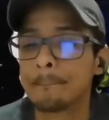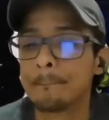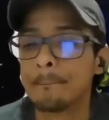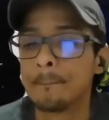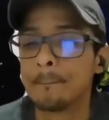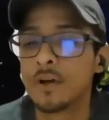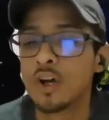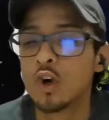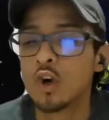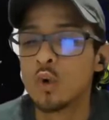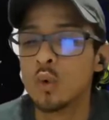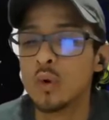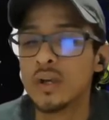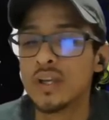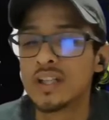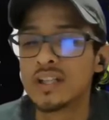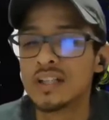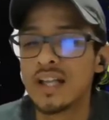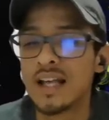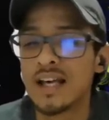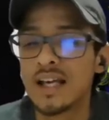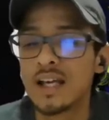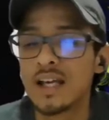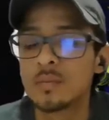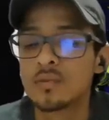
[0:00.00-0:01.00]
Quick
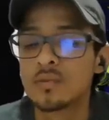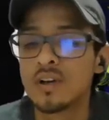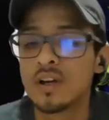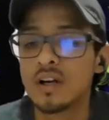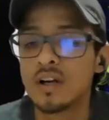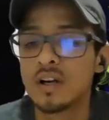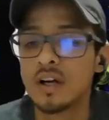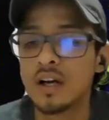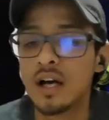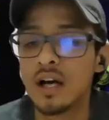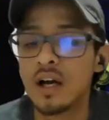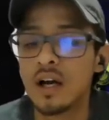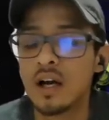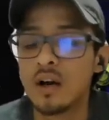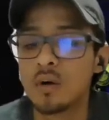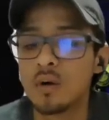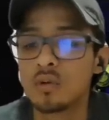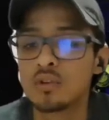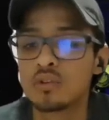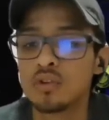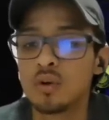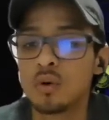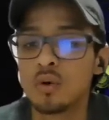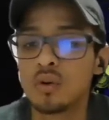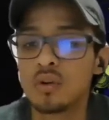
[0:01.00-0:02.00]
Labs, I was
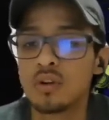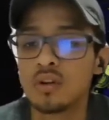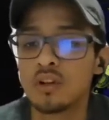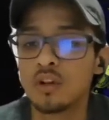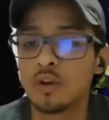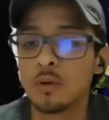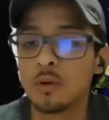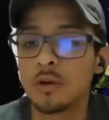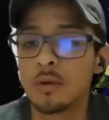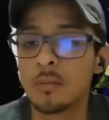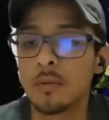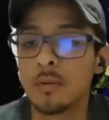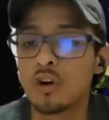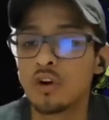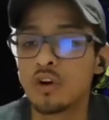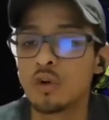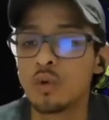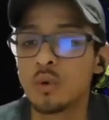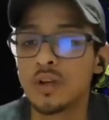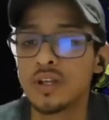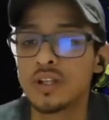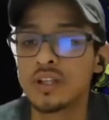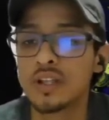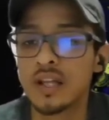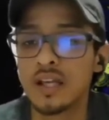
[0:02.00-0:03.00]
told a little bit about
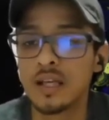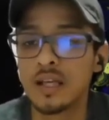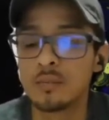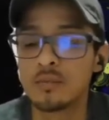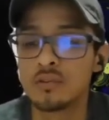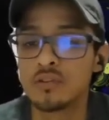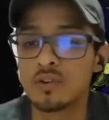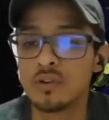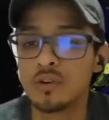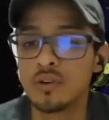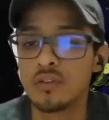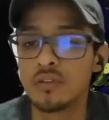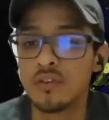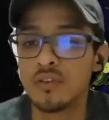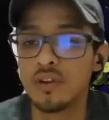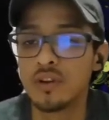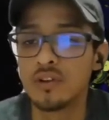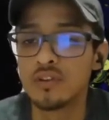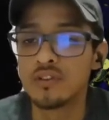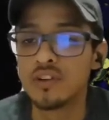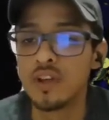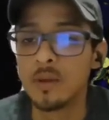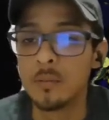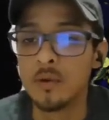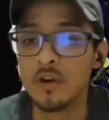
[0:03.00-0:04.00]
Quick Labs during the
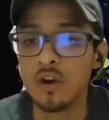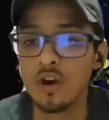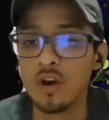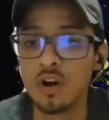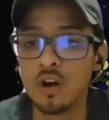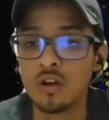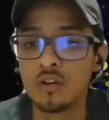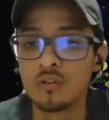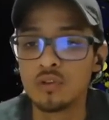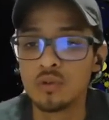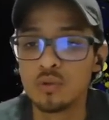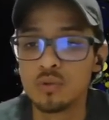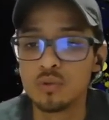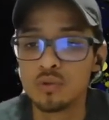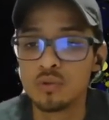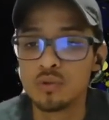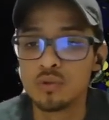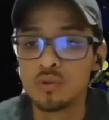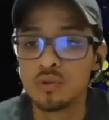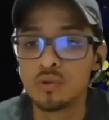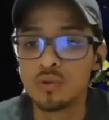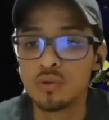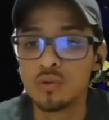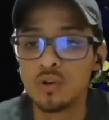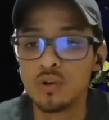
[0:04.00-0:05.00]
seminar through
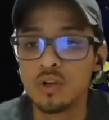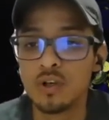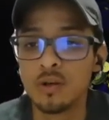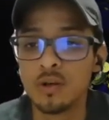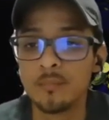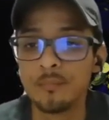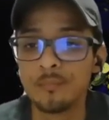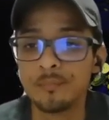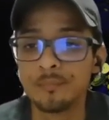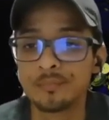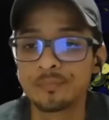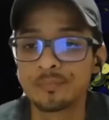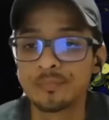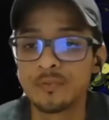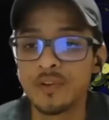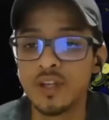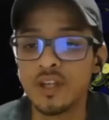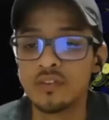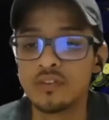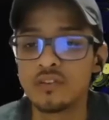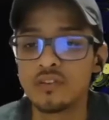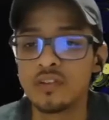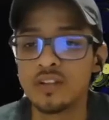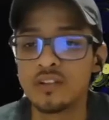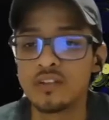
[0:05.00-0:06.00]
Google.
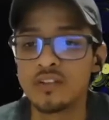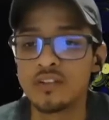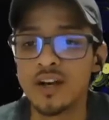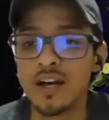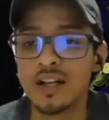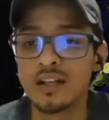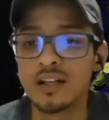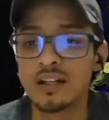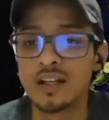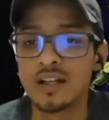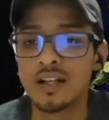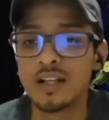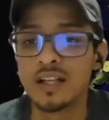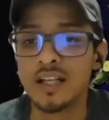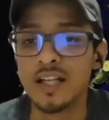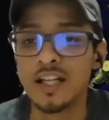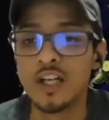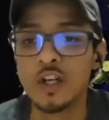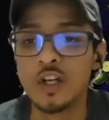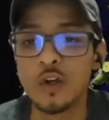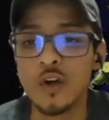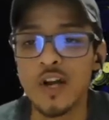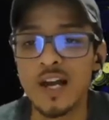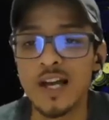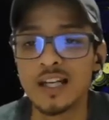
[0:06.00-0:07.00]
It's kind of like an
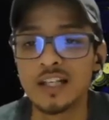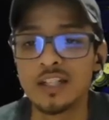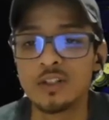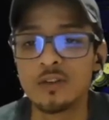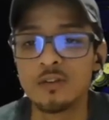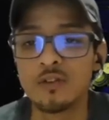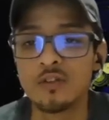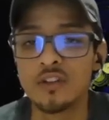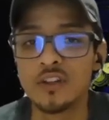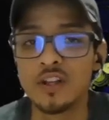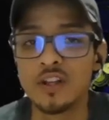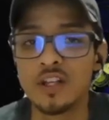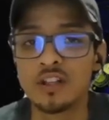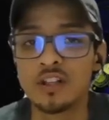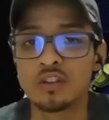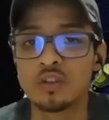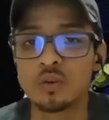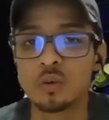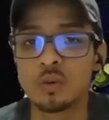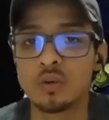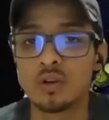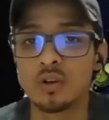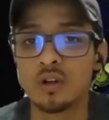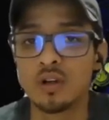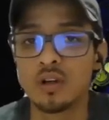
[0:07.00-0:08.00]
interactive thing to
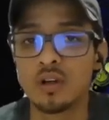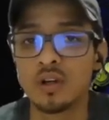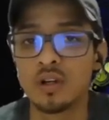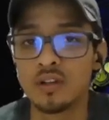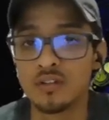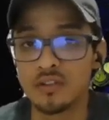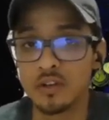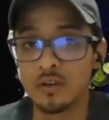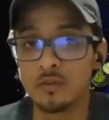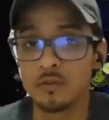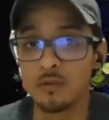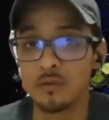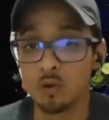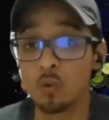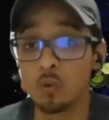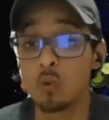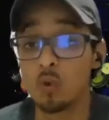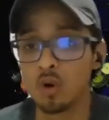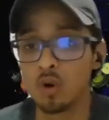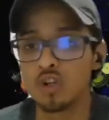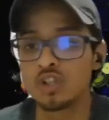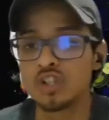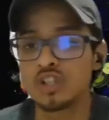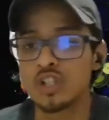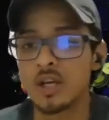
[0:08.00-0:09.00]
where it's like for
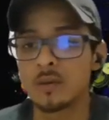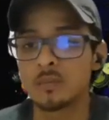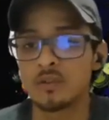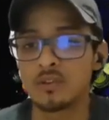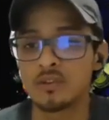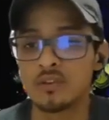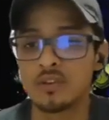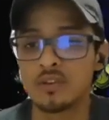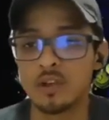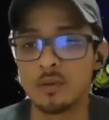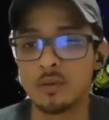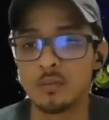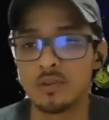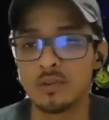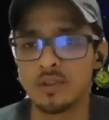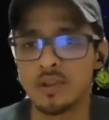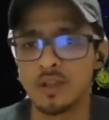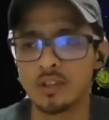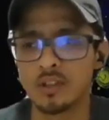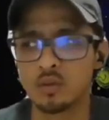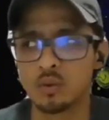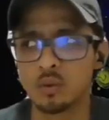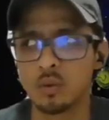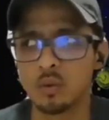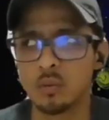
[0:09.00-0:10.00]
workshops, it's going to be like
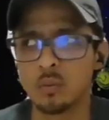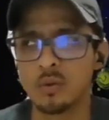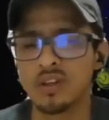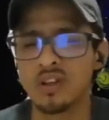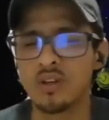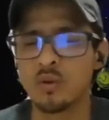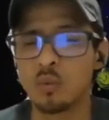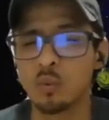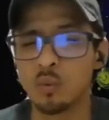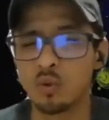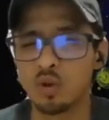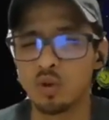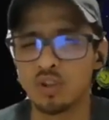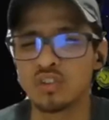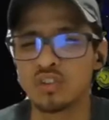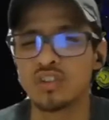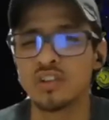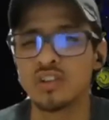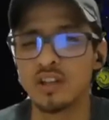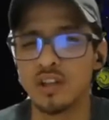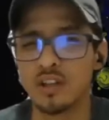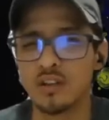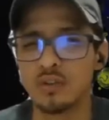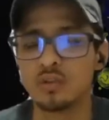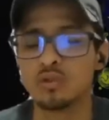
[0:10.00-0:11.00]
to where we can work
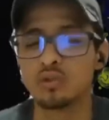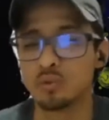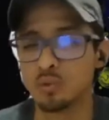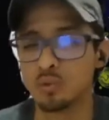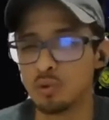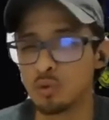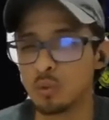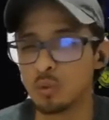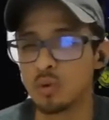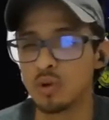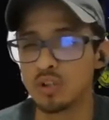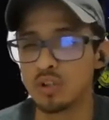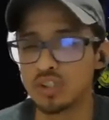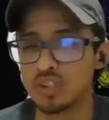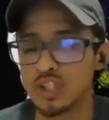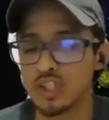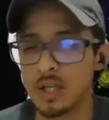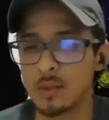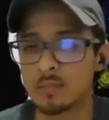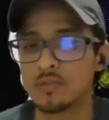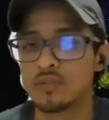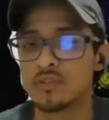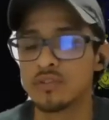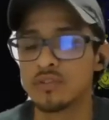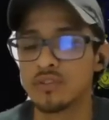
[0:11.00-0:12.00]
together through the
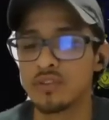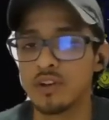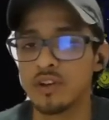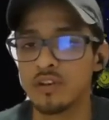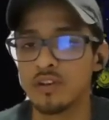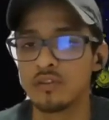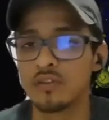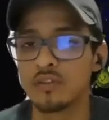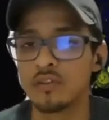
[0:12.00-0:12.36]
workshops and stuff.